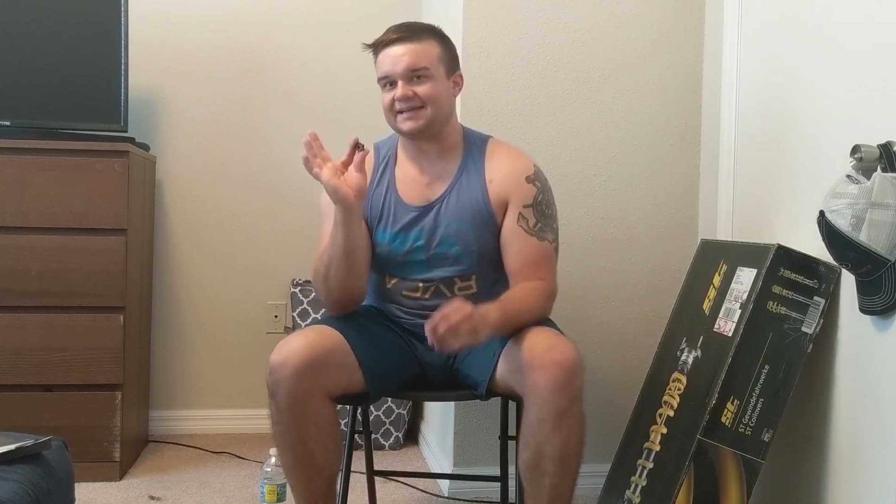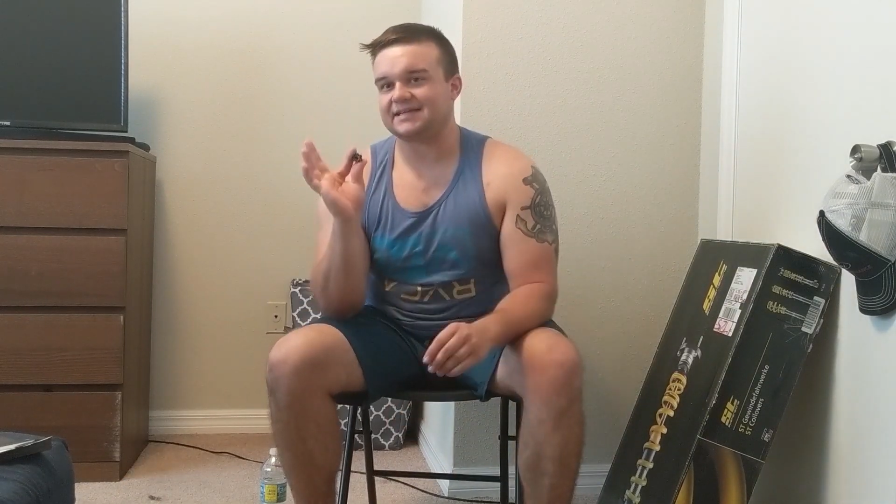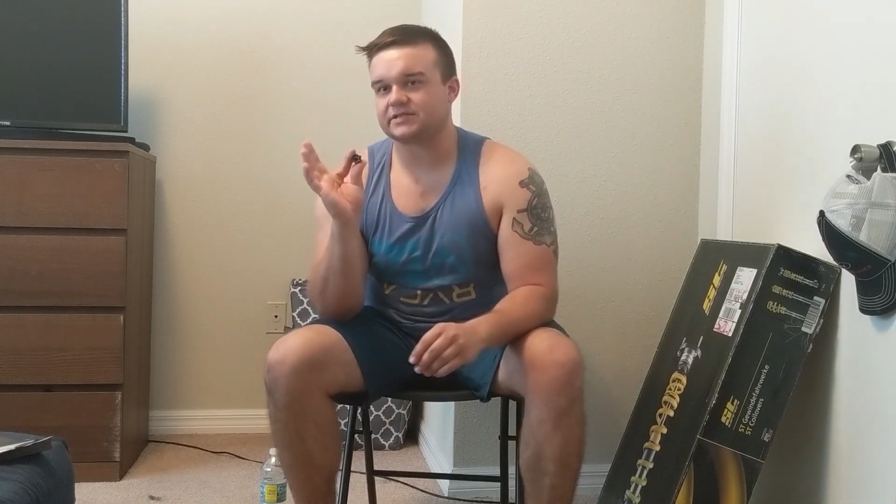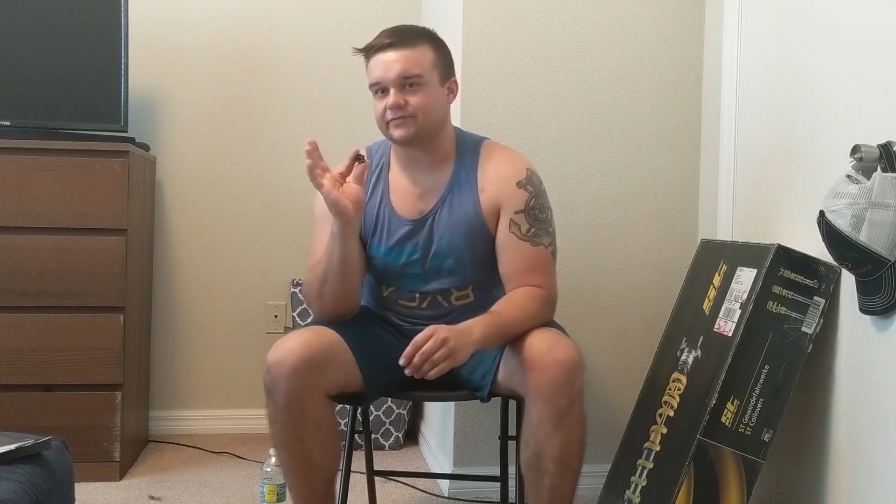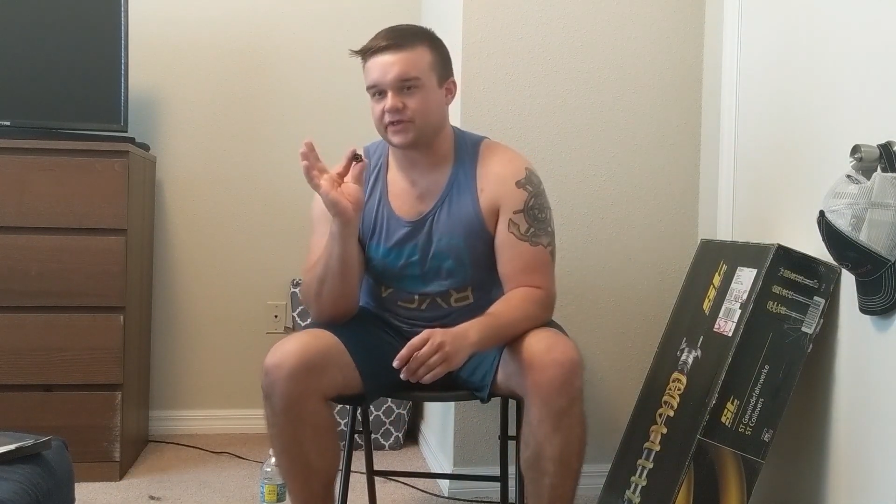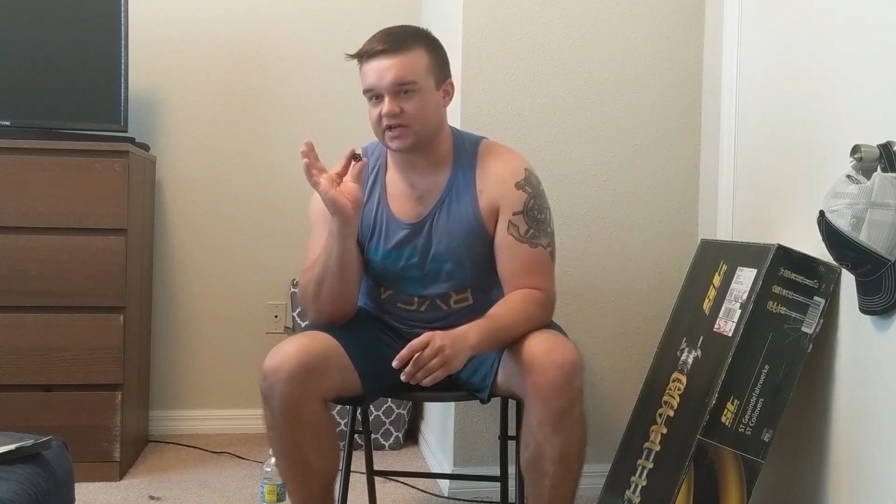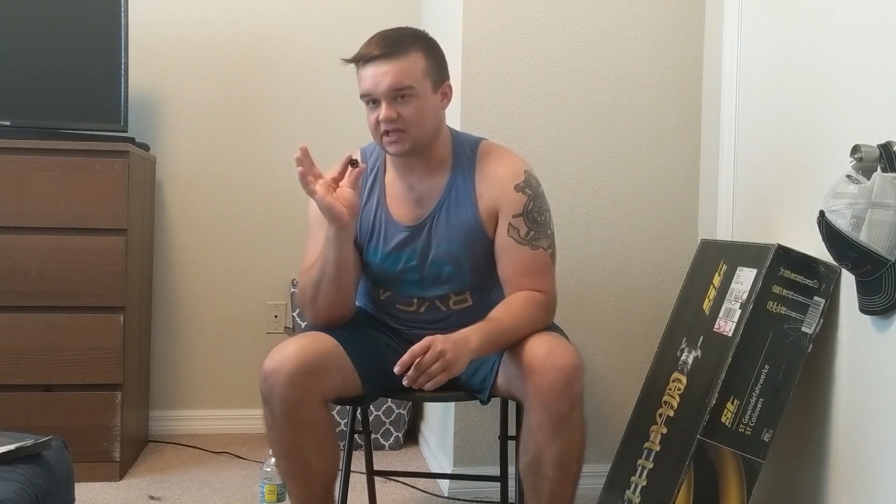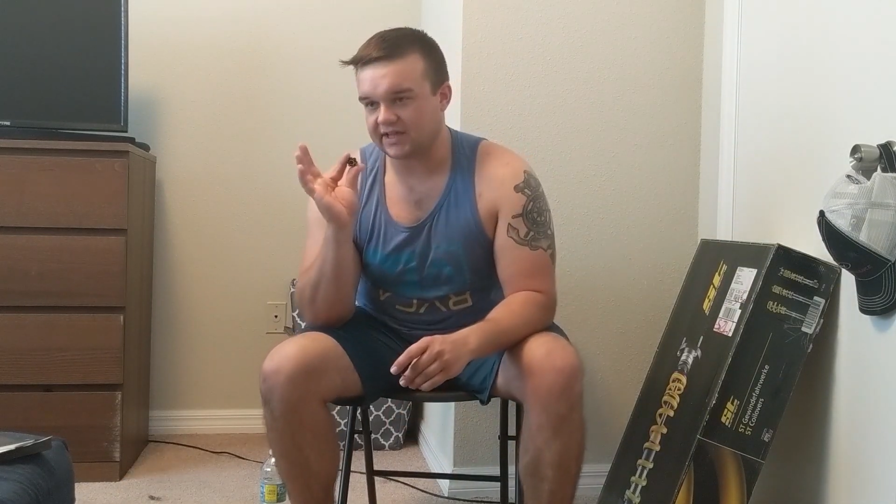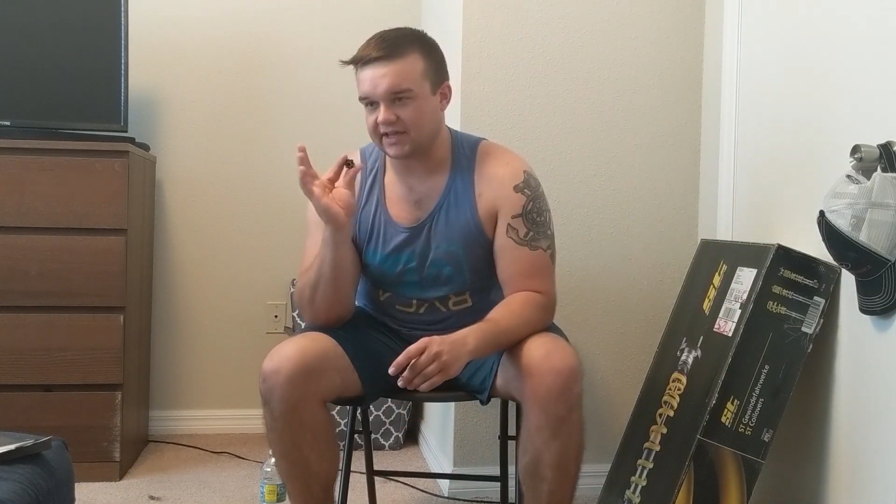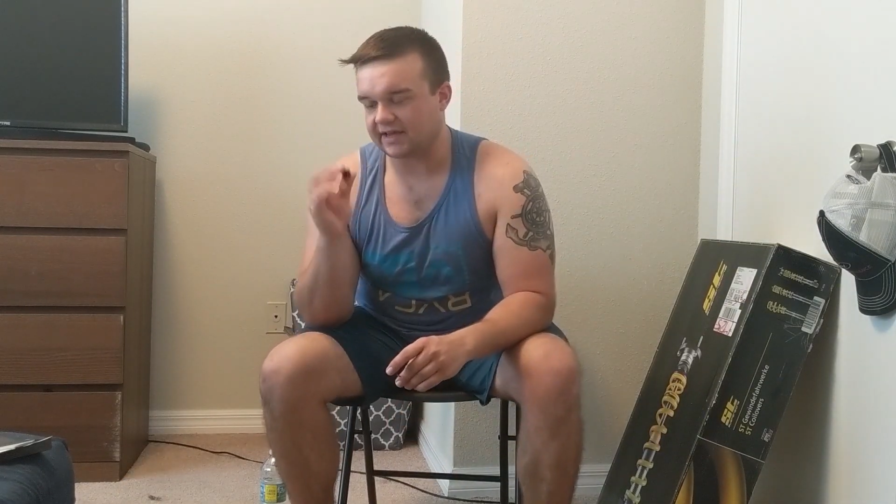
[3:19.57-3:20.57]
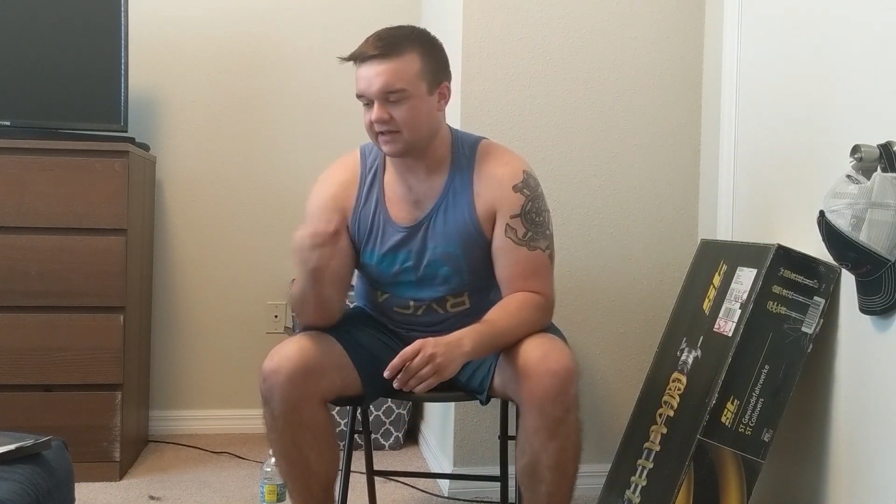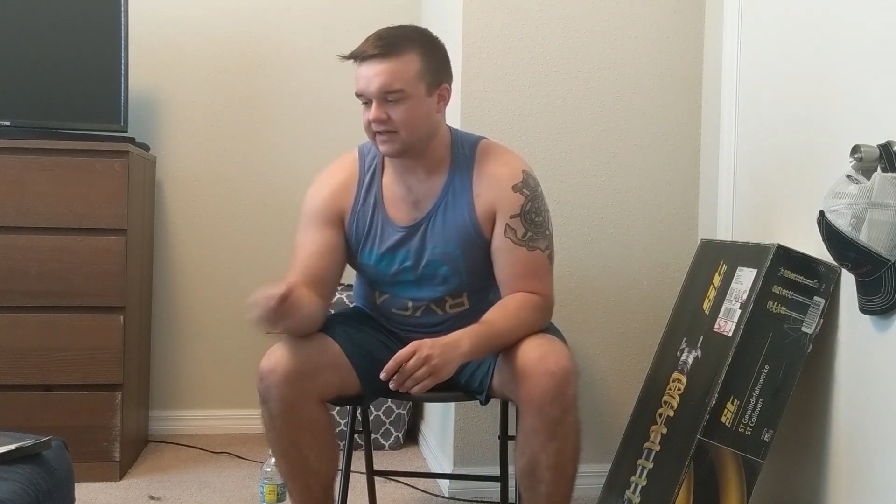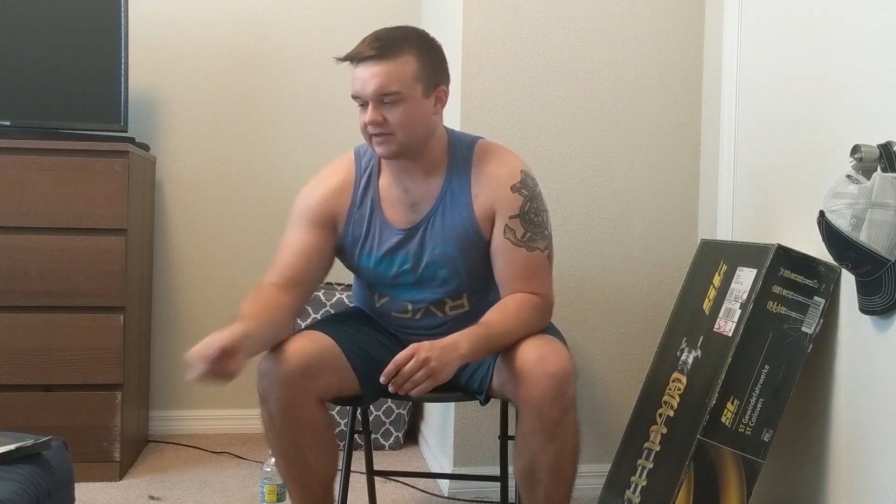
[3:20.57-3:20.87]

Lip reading: need this for the clicking.